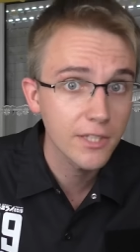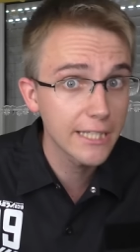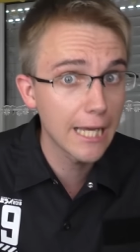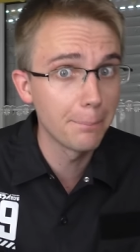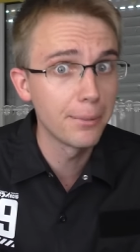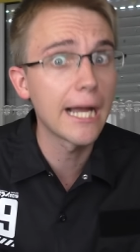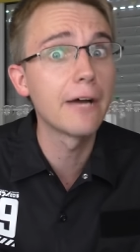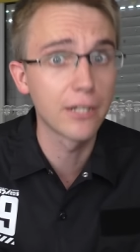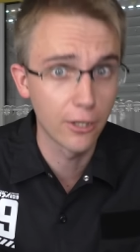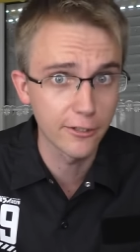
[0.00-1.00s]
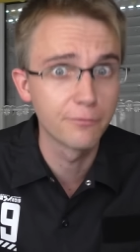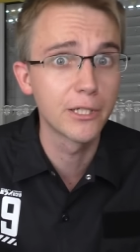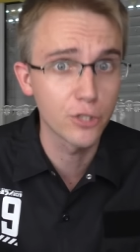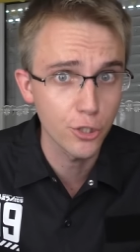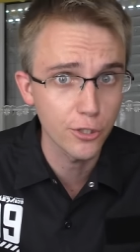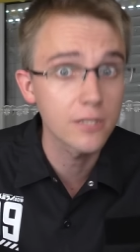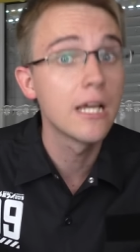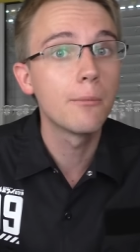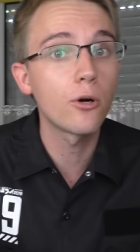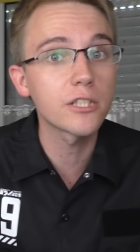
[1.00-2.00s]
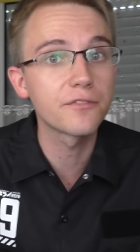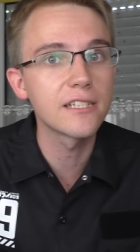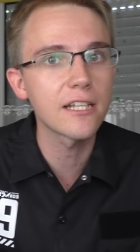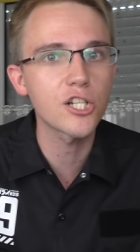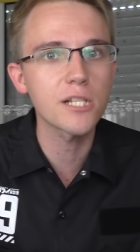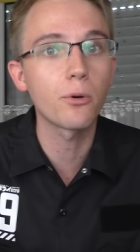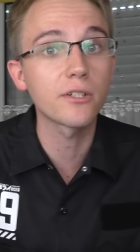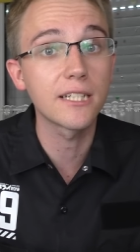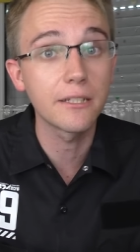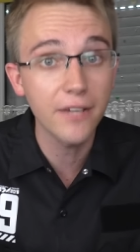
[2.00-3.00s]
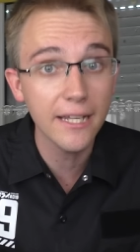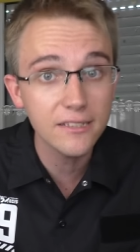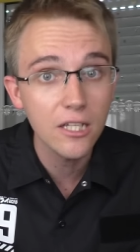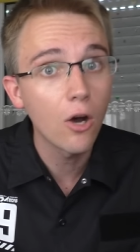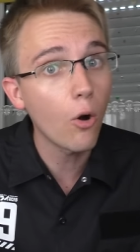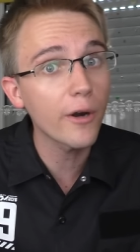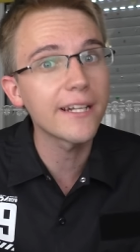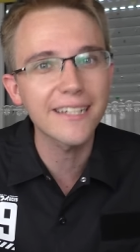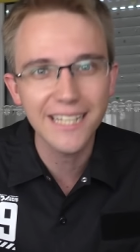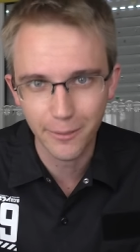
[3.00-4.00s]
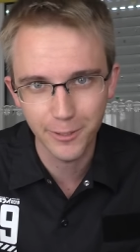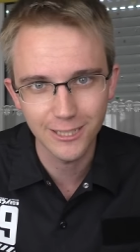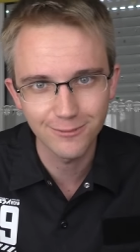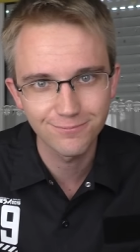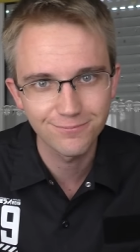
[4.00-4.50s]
Yep, I have a lot of Miku shirts. Most of these I just bought at the events or in Akihabara.